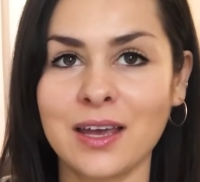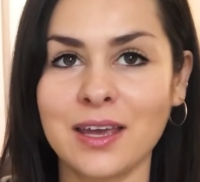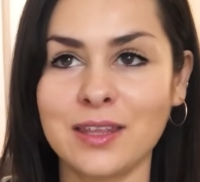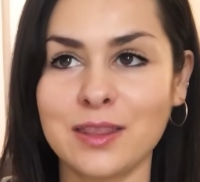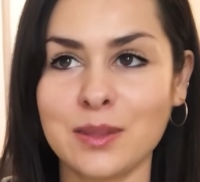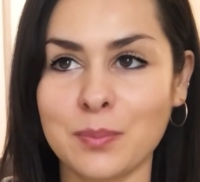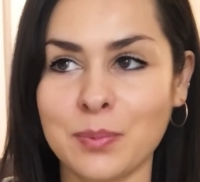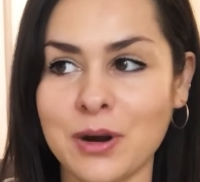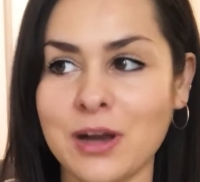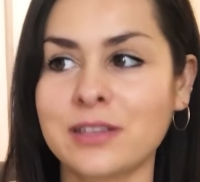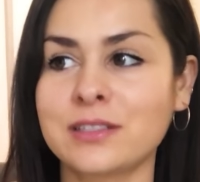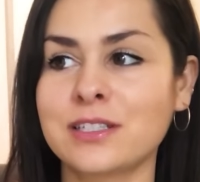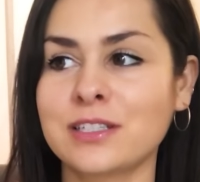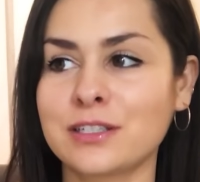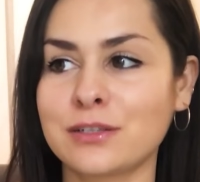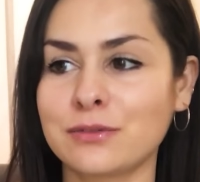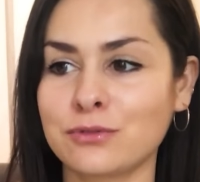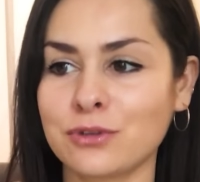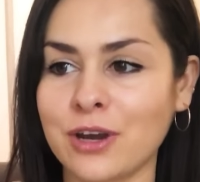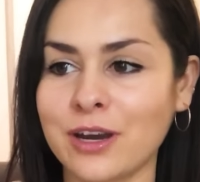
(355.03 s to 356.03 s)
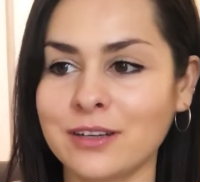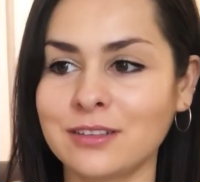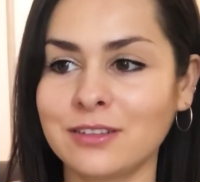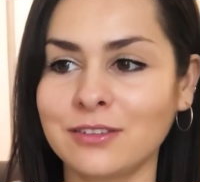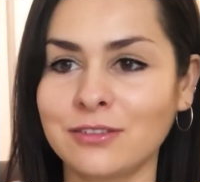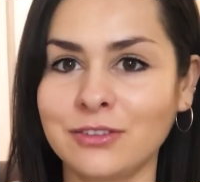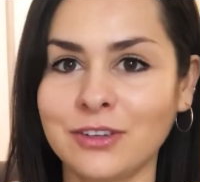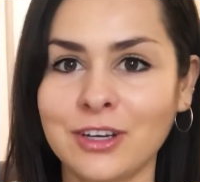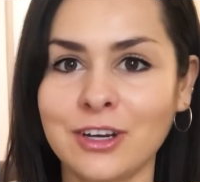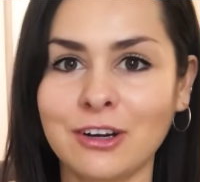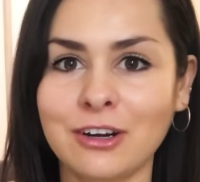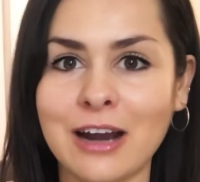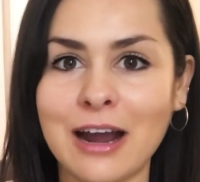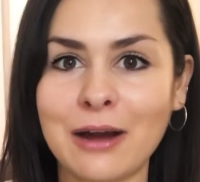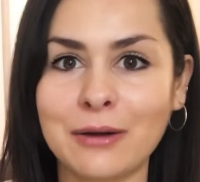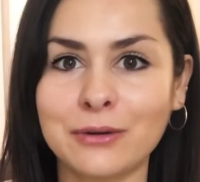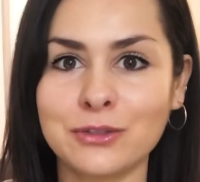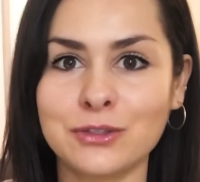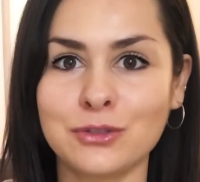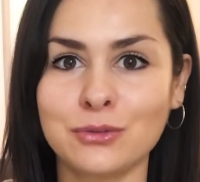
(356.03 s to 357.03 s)
in the process of trying to figure
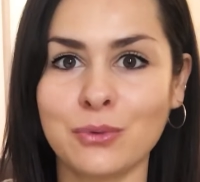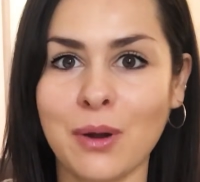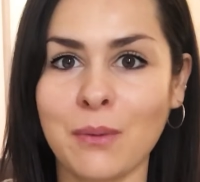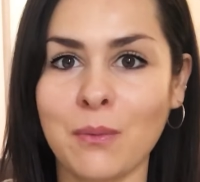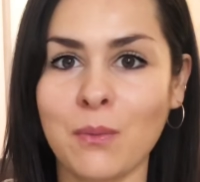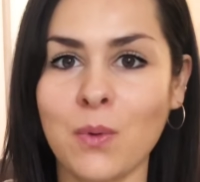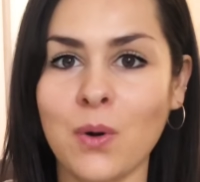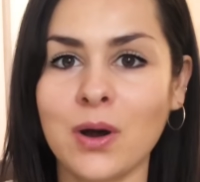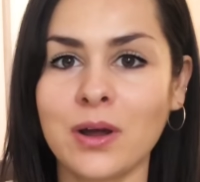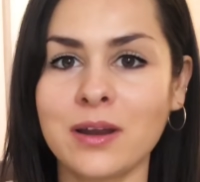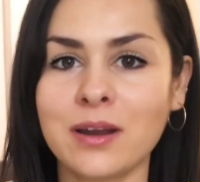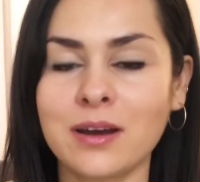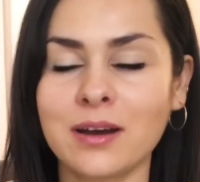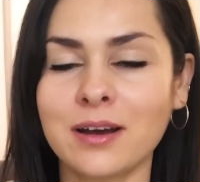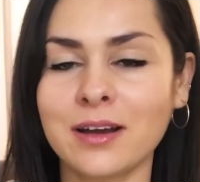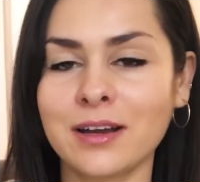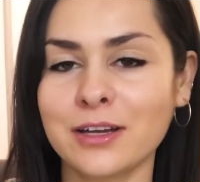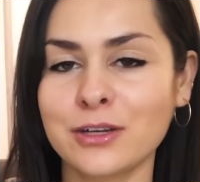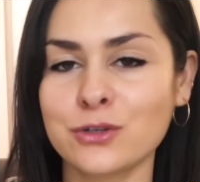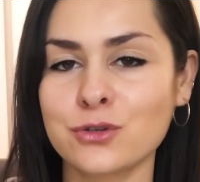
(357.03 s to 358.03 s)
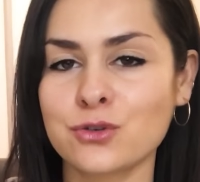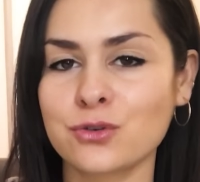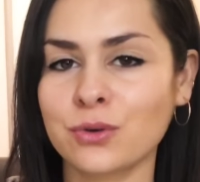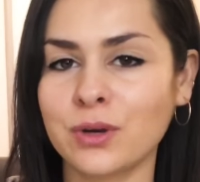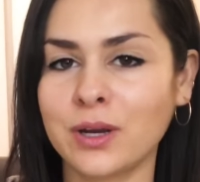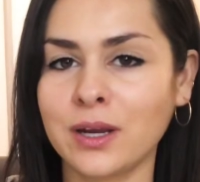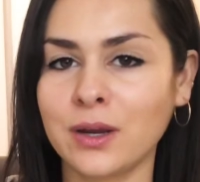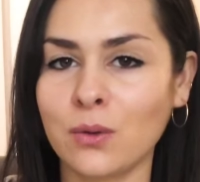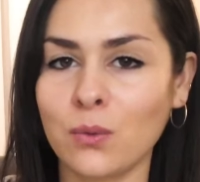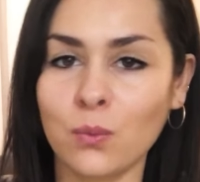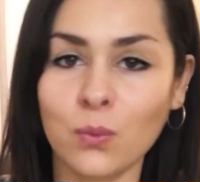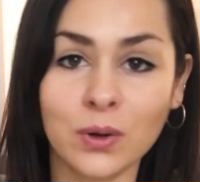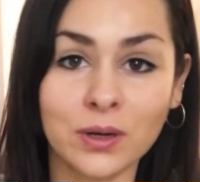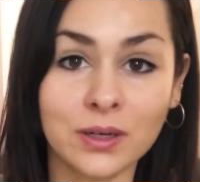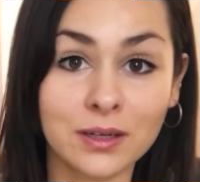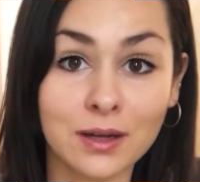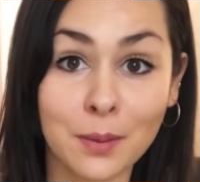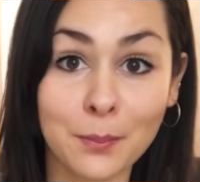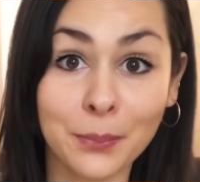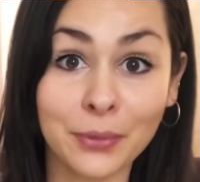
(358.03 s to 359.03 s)
out, do I want to drink 1
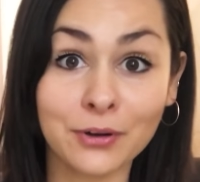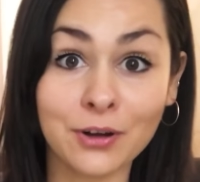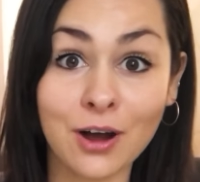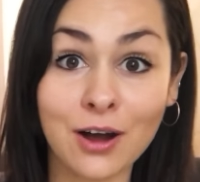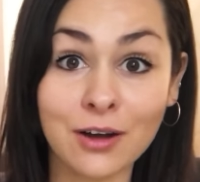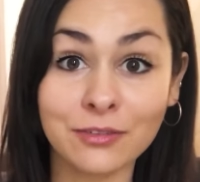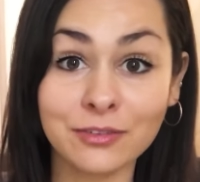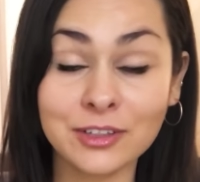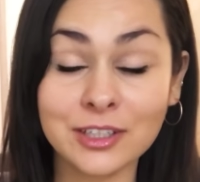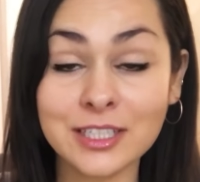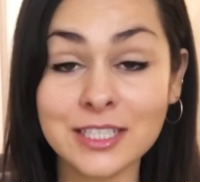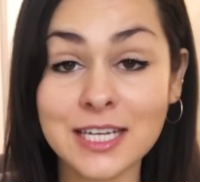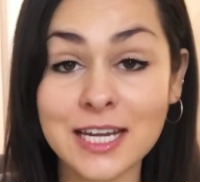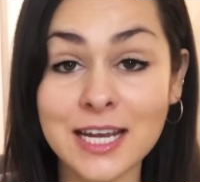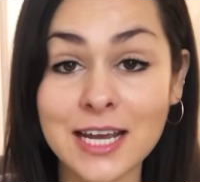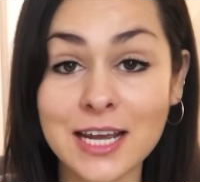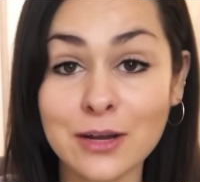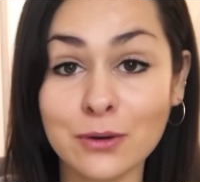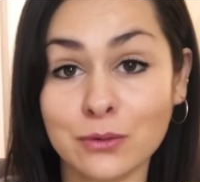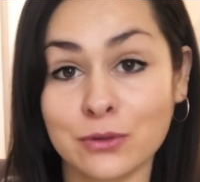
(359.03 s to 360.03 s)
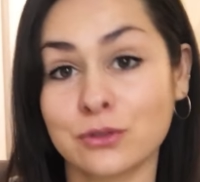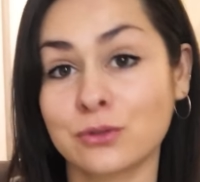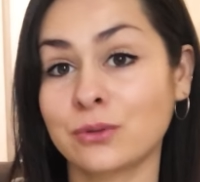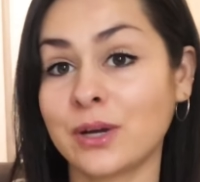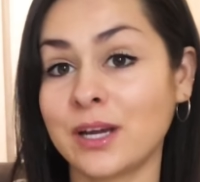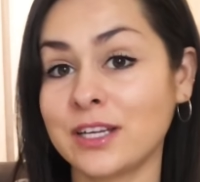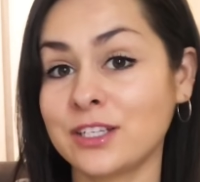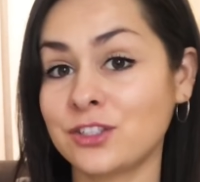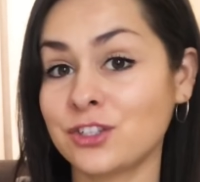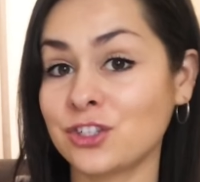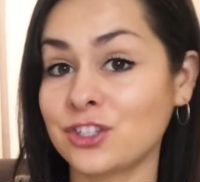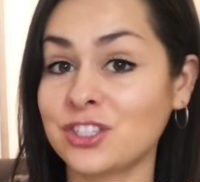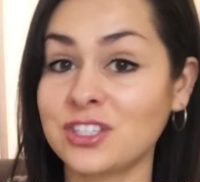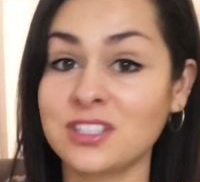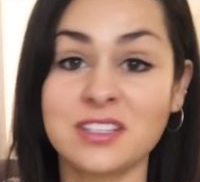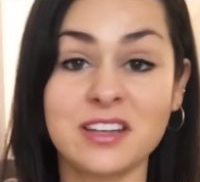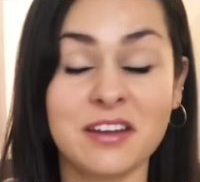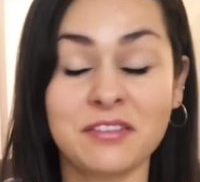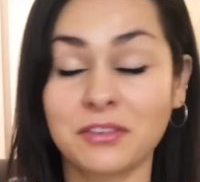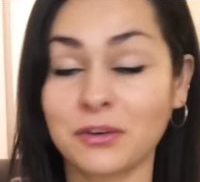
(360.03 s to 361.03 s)
cup of coffee a day, or do I just
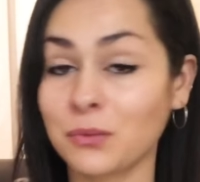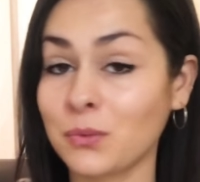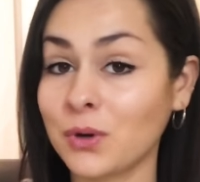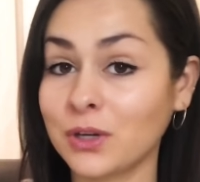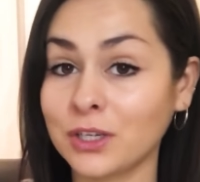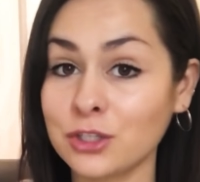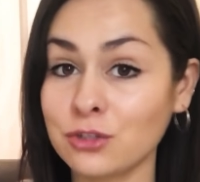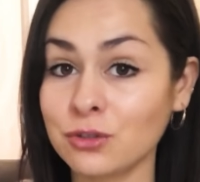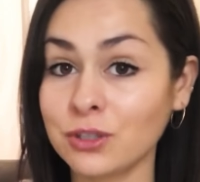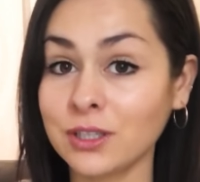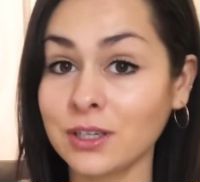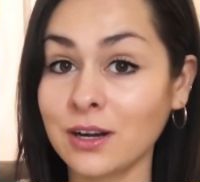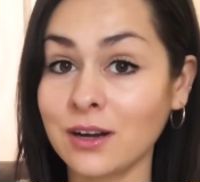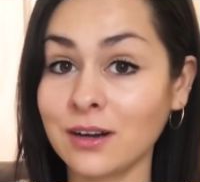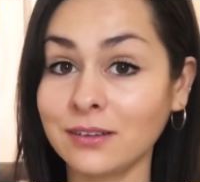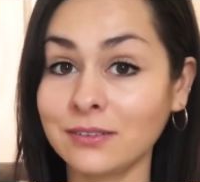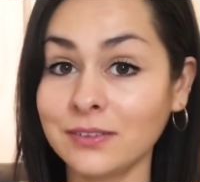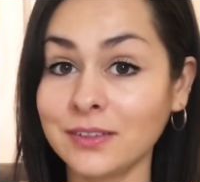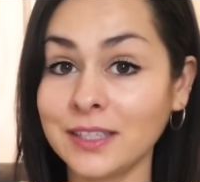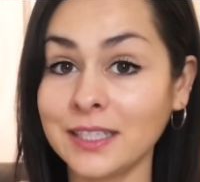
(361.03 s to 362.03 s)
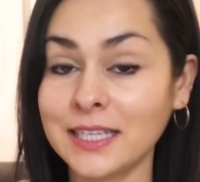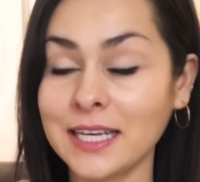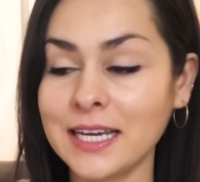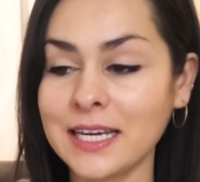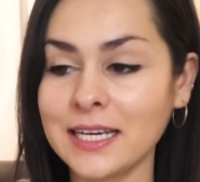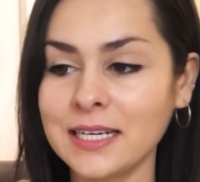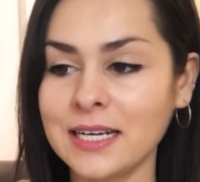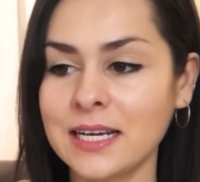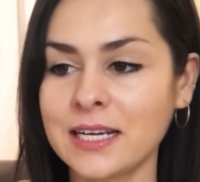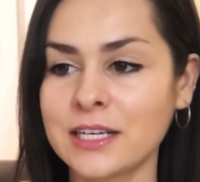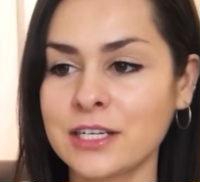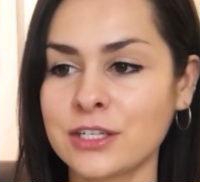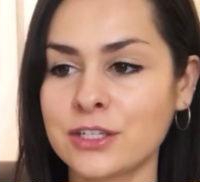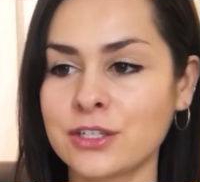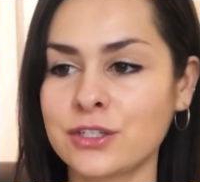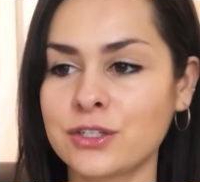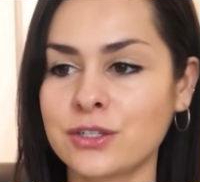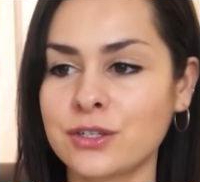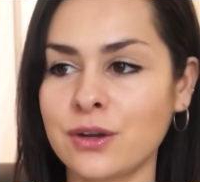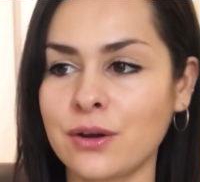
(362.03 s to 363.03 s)
never want to drink coffee again?
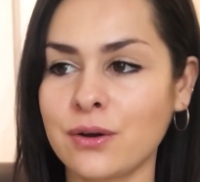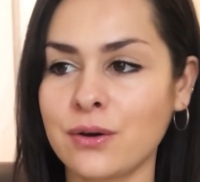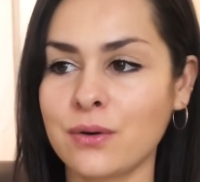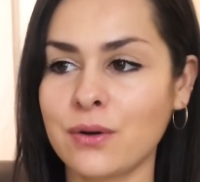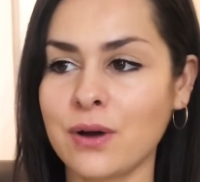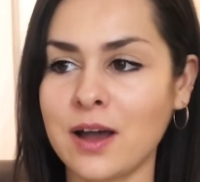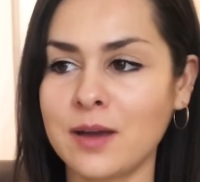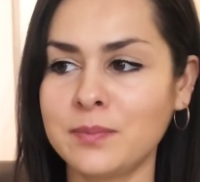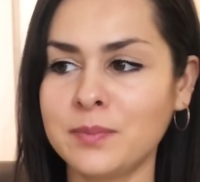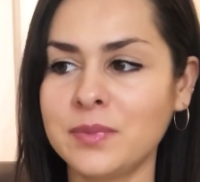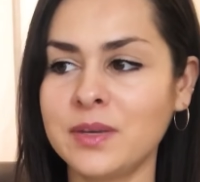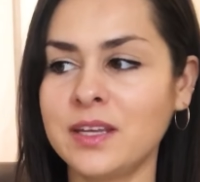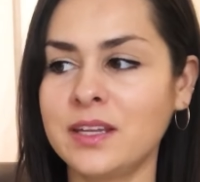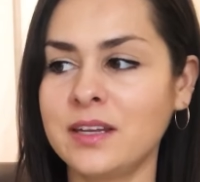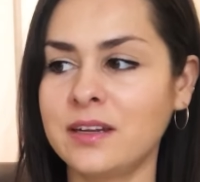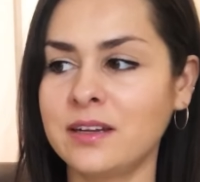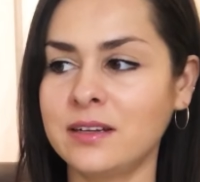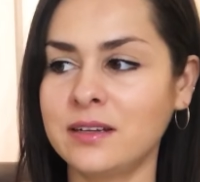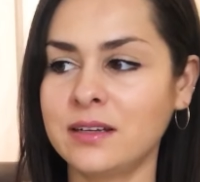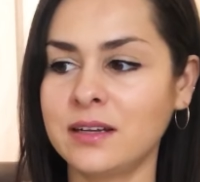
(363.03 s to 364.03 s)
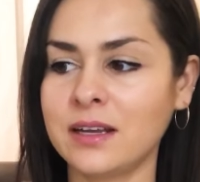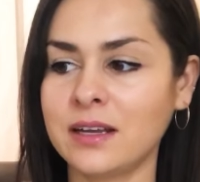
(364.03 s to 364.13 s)
So I'm in an